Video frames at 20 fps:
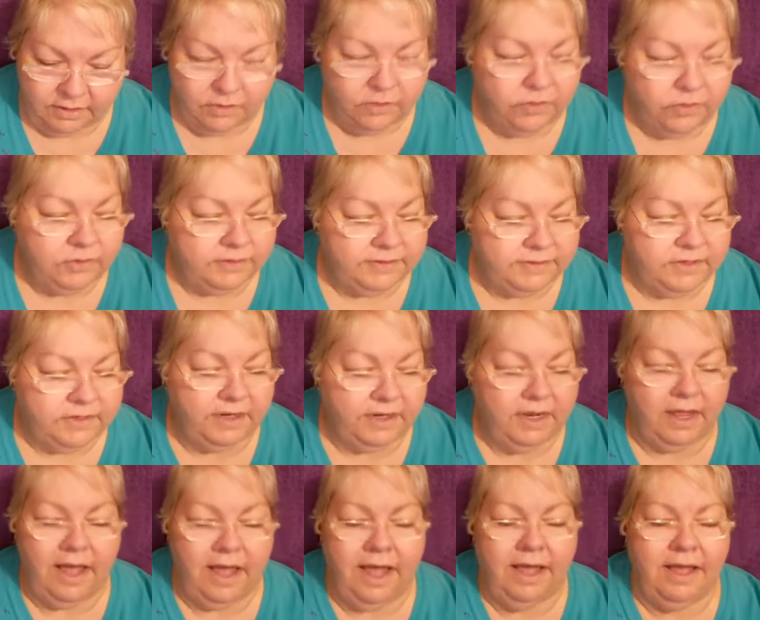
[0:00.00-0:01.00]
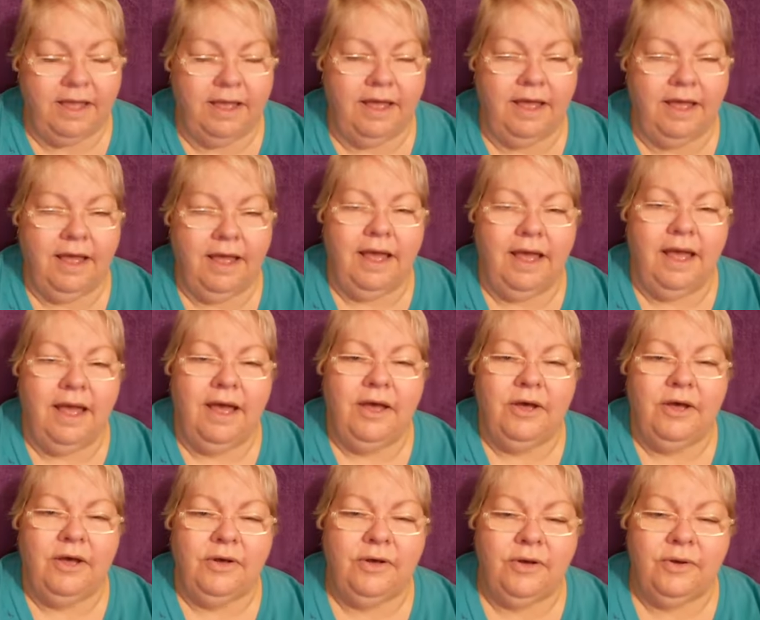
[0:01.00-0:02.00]
Who's gonna,
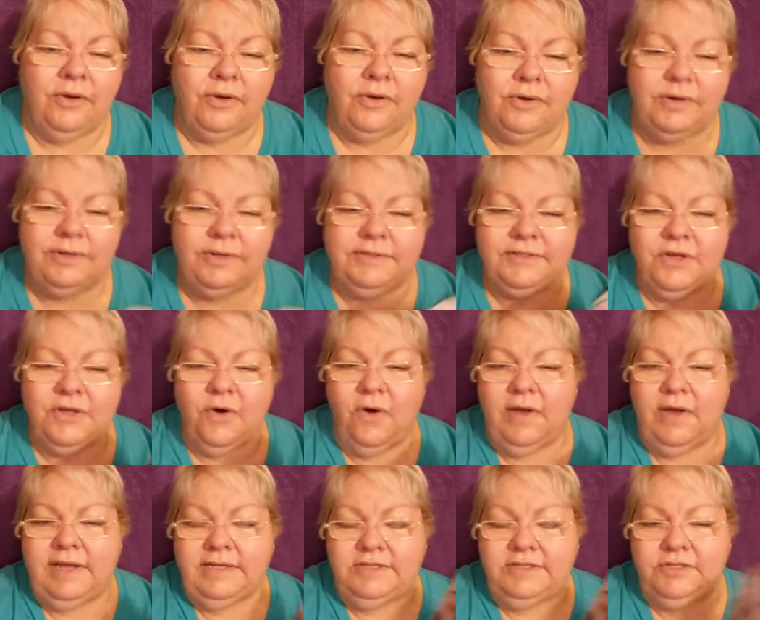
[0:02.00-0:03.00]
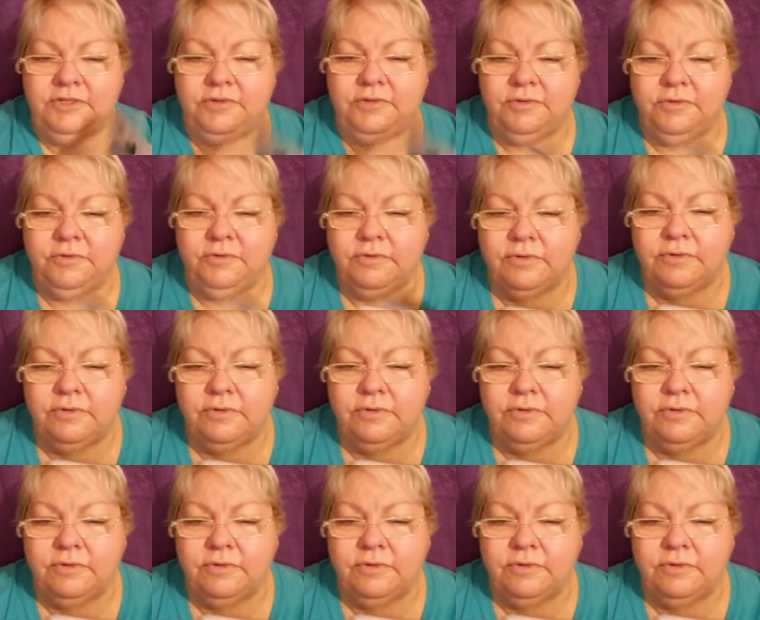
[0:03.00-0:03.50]
who's going to,